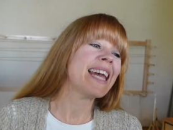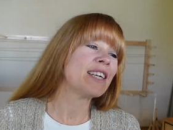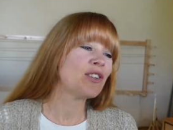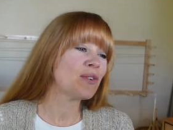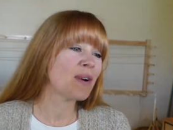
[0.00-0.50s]

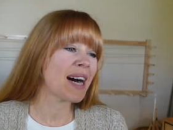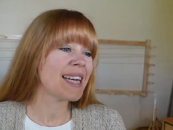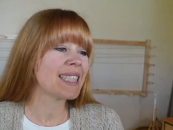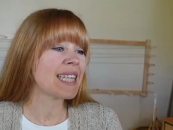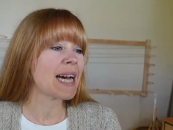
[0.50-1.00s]
Thanks, you
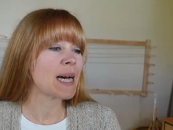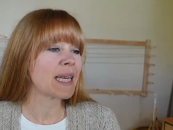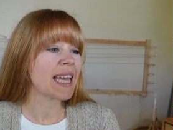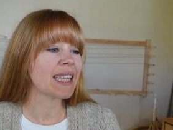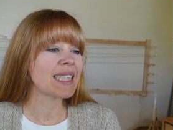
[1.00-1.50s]
guys.
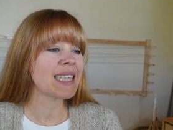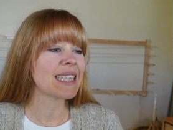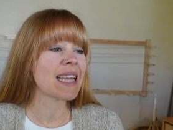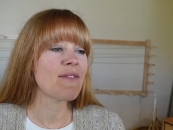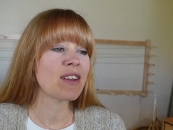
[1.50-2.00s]
Uh, Kelly
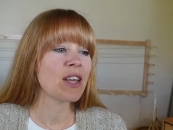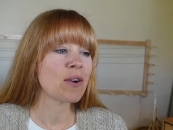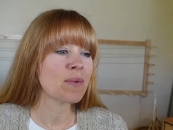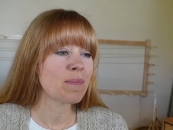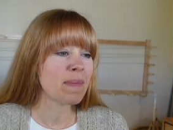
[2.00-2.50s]
says that
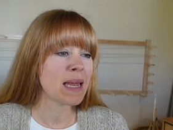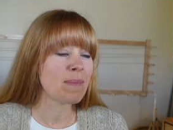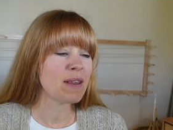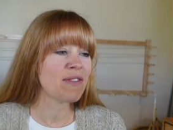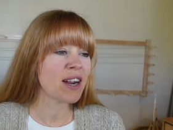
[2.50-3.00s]
video
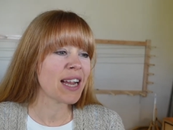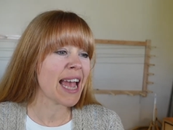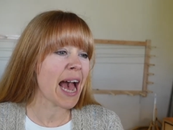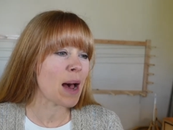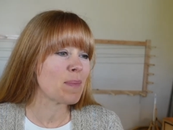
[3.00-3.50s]
made me
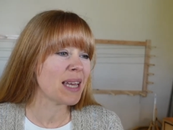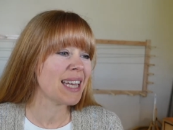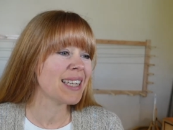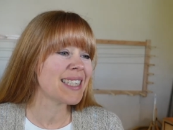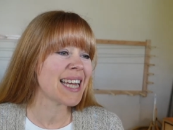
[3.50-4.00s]
very
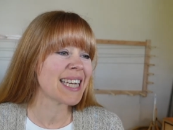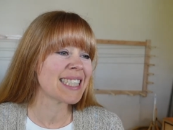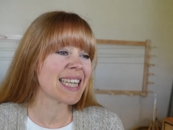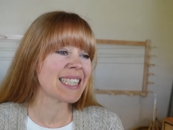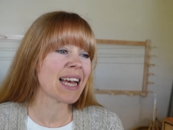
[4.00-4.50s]
happy.
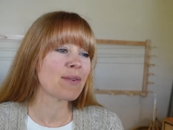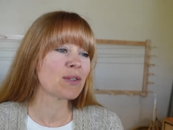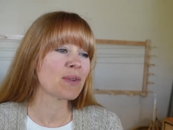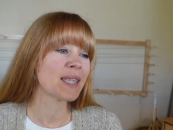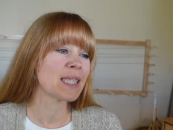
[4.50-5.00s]
Dana says that
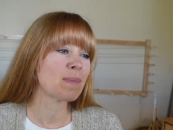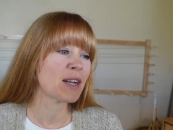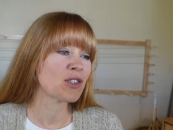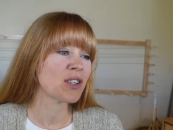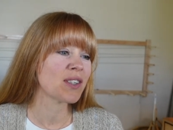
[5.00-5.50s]
was really
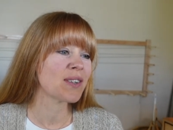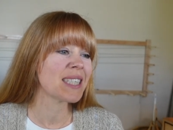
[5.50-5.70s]
special.